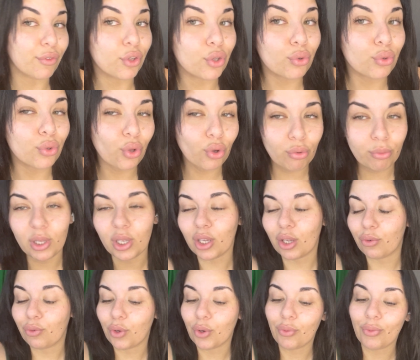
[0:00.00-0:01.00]
you know me,
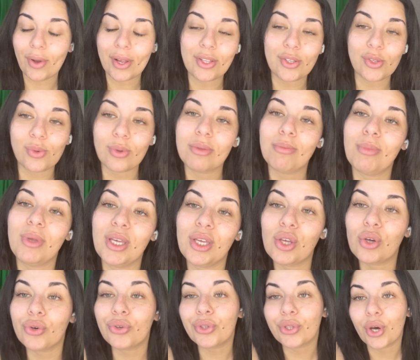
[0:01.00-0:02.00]
if you're friends with me,
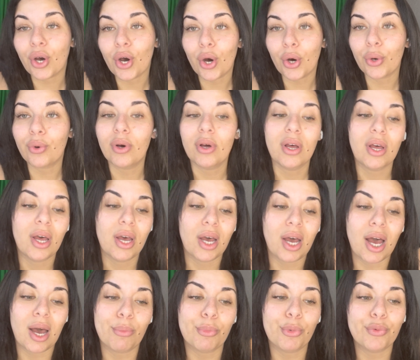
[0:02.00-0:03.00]
you'll know
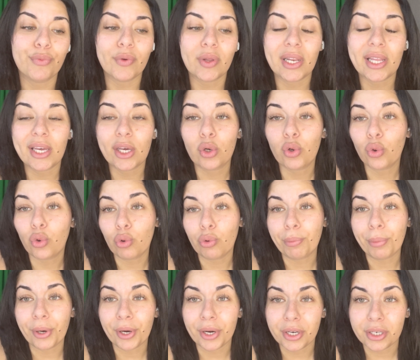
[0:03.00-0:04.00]
I'm a really cool
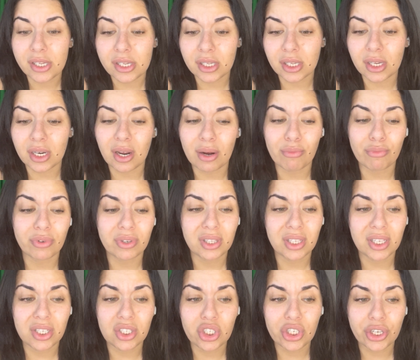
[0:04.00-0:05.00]
person. I'm
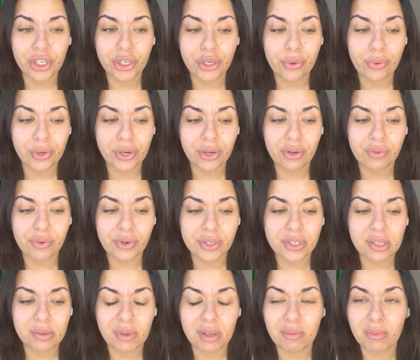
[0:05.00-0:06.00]
really chill when you
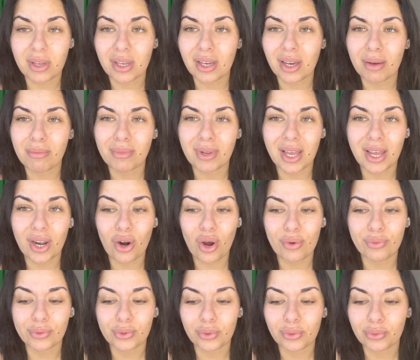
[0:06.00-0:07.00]
first meet me. I'm not
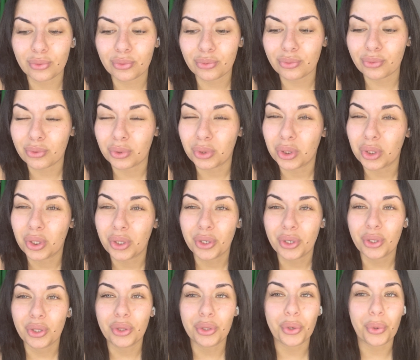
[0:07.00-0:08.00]
off of
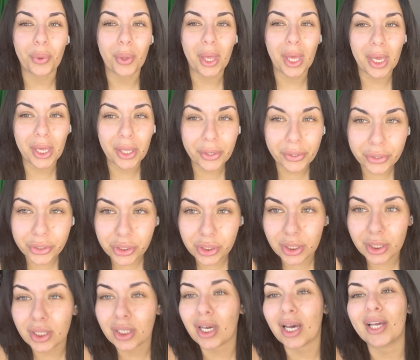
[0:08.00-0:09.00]
no hater
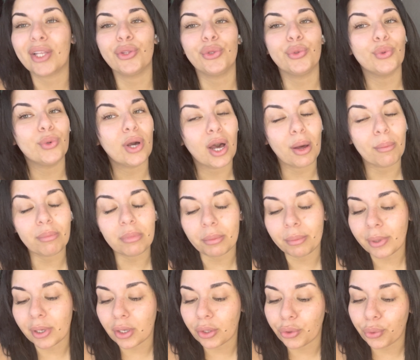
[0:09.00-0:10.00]
shit. I do
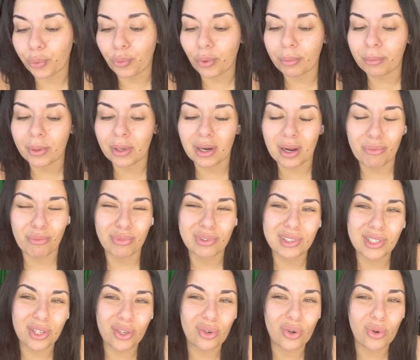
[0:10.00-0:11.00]
compliment other women. I'm
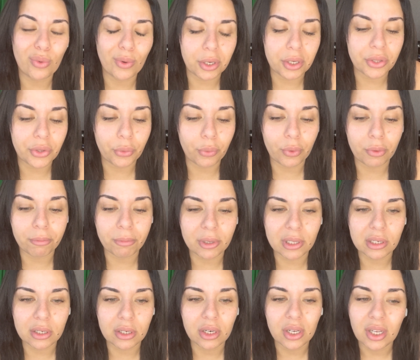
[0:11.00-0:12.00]
really cool with other
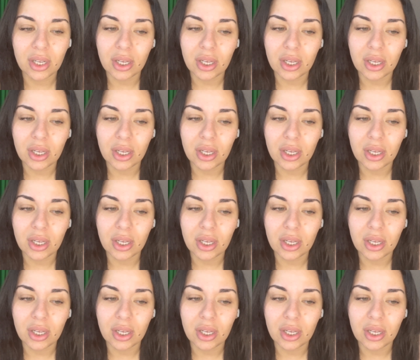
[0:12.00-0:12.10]
women.